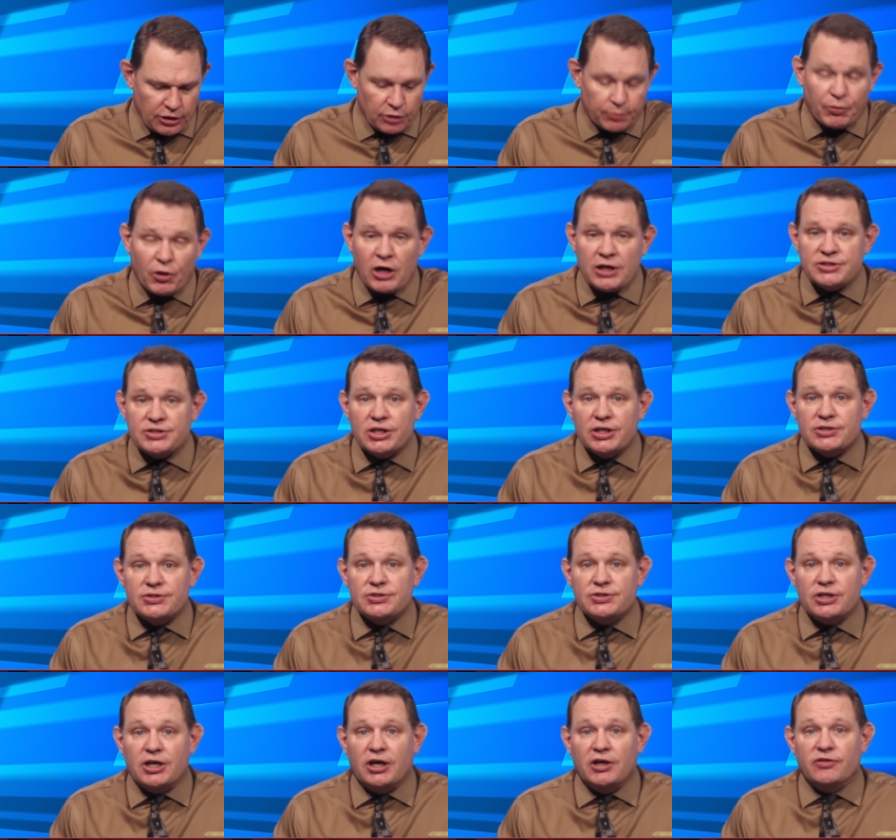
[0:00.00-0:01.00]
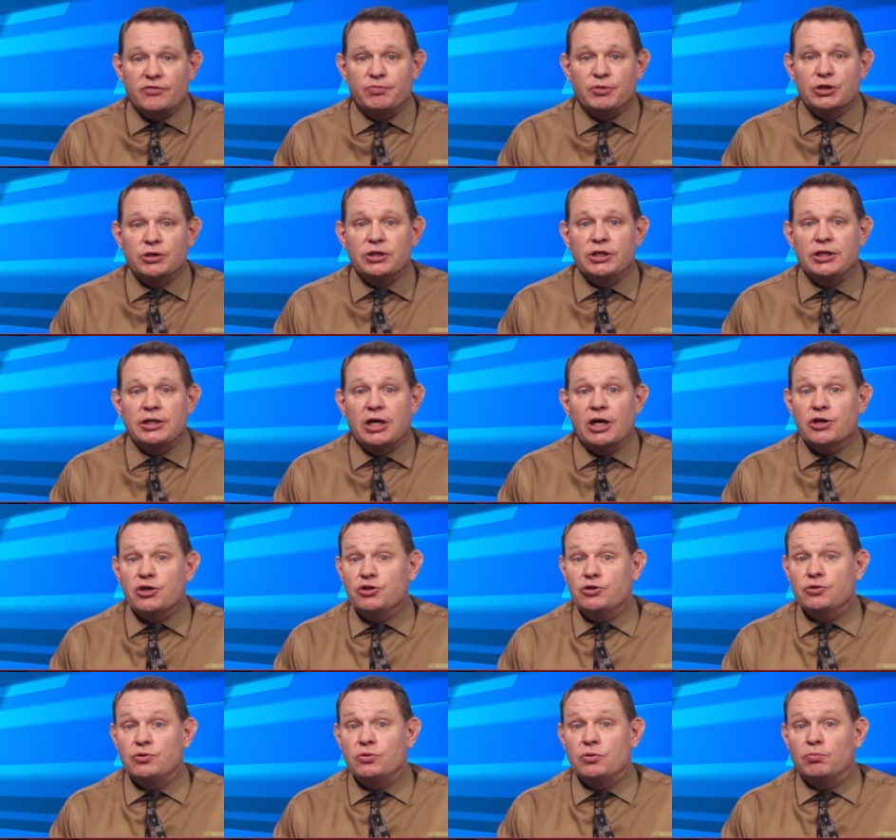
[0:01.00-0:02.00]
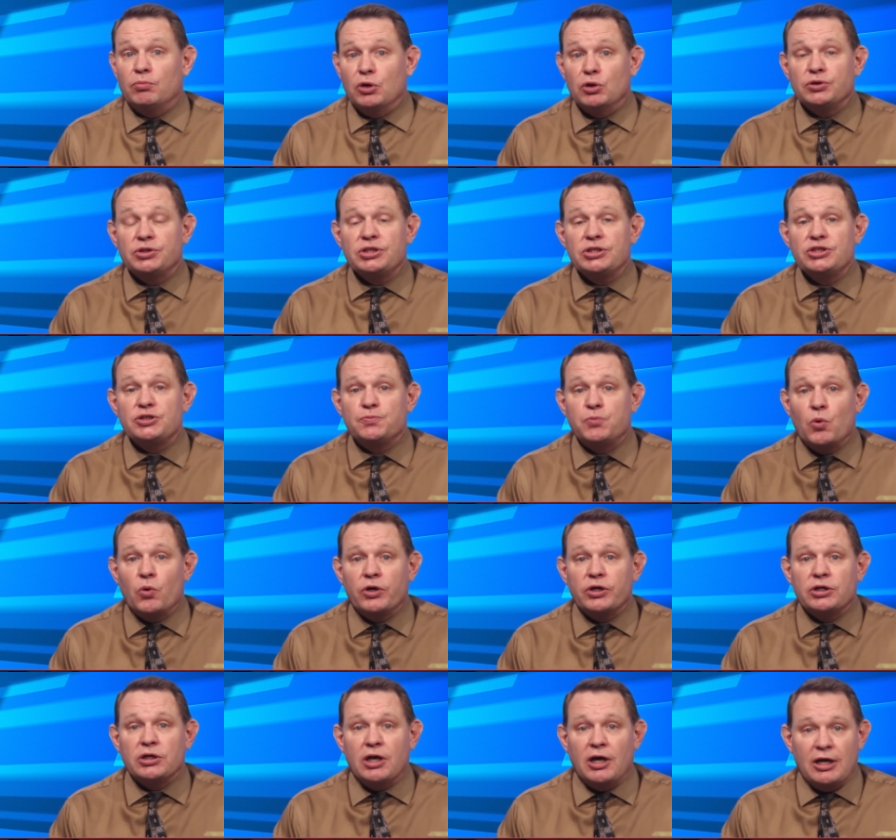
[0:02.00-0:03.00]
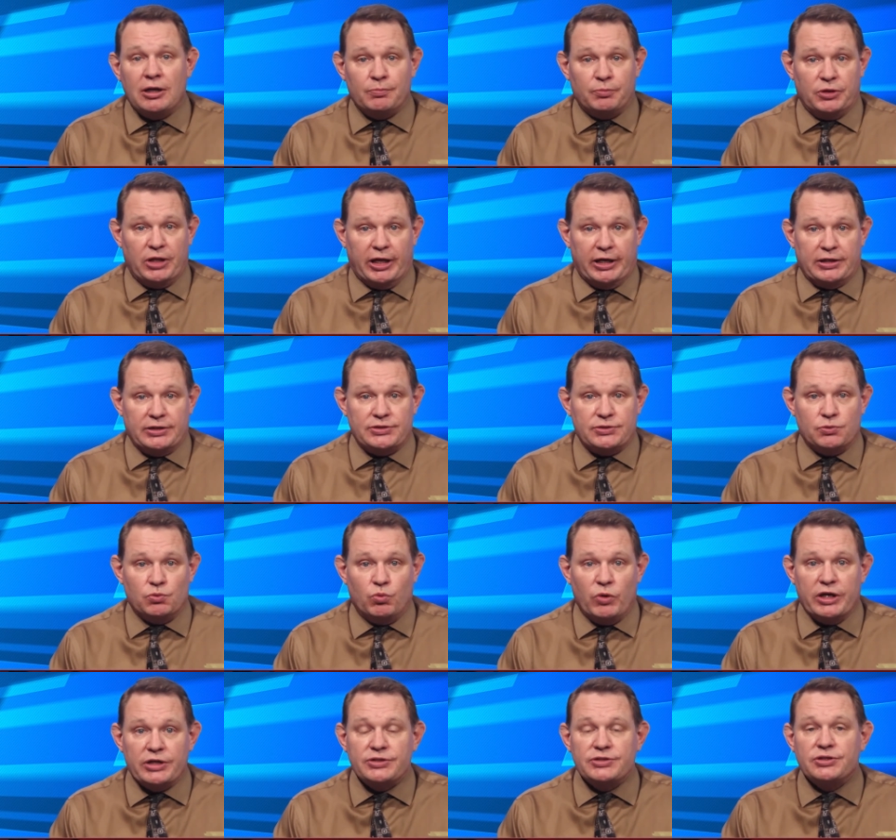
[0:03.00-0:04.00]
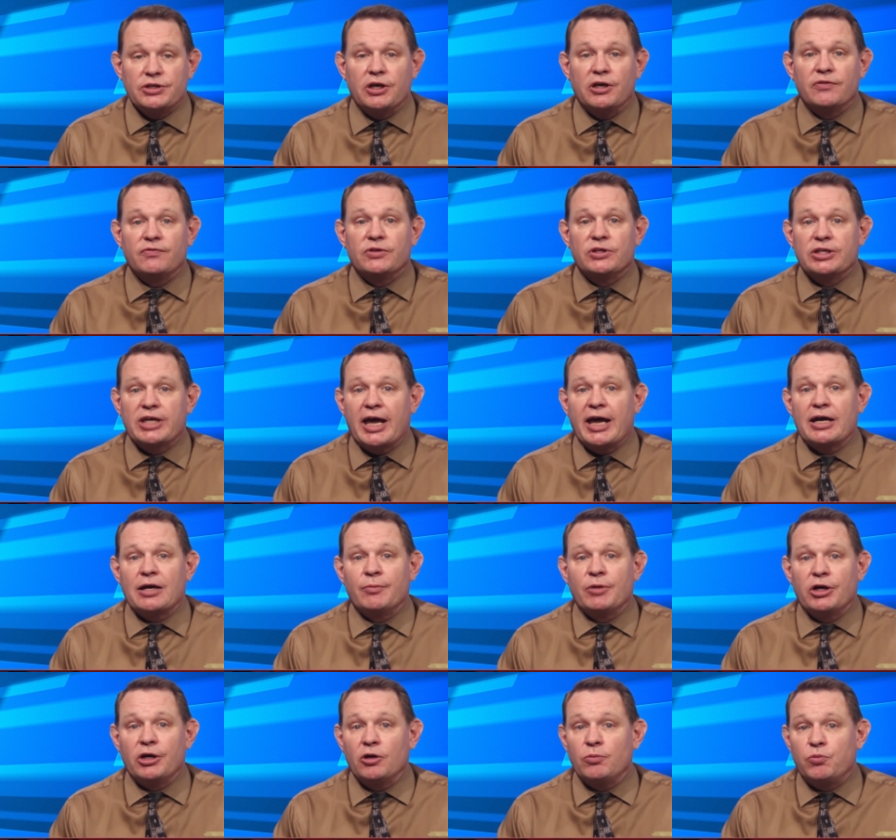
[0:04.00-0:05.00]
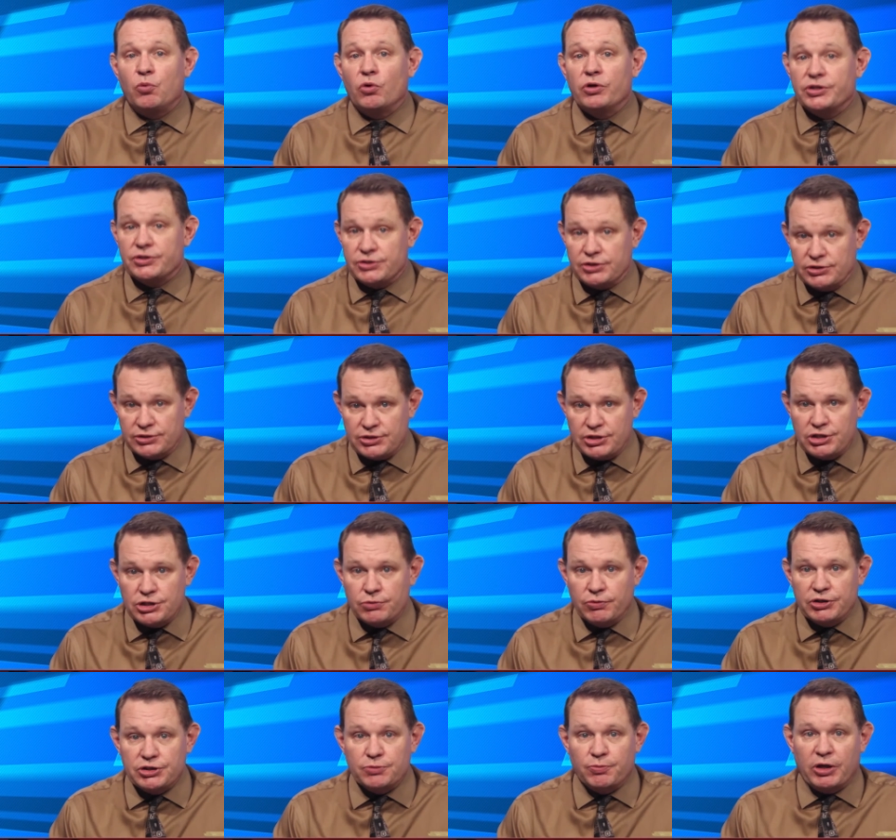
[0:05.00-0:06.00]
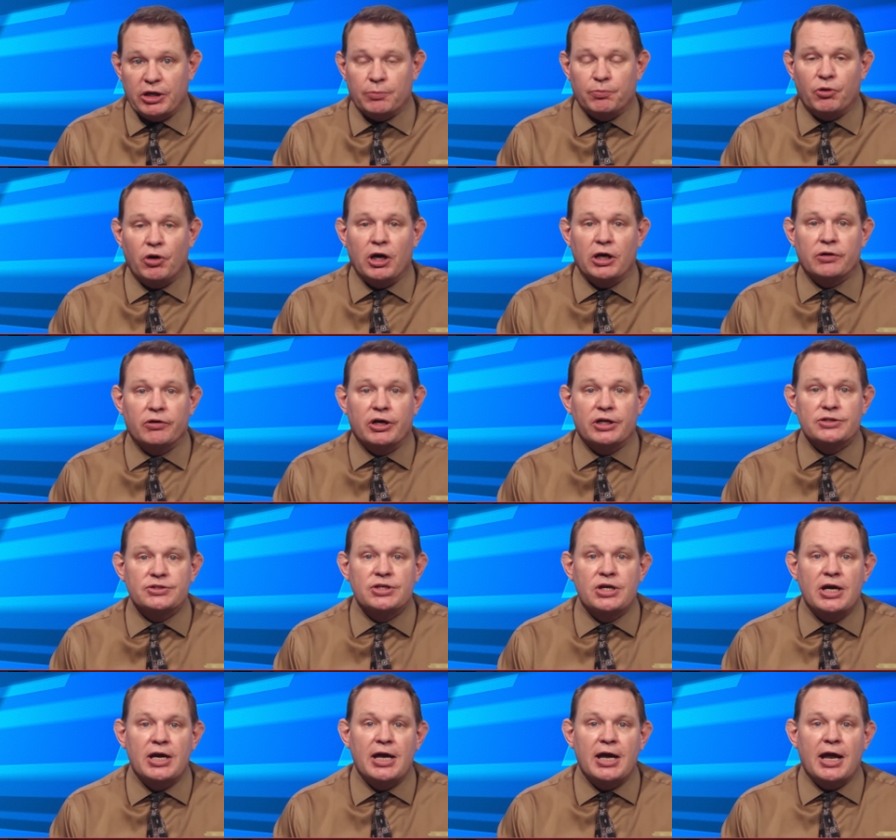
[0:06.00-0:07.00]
The process of building a new multi-sport complex west of the Yakima Airport is continuing to make progress.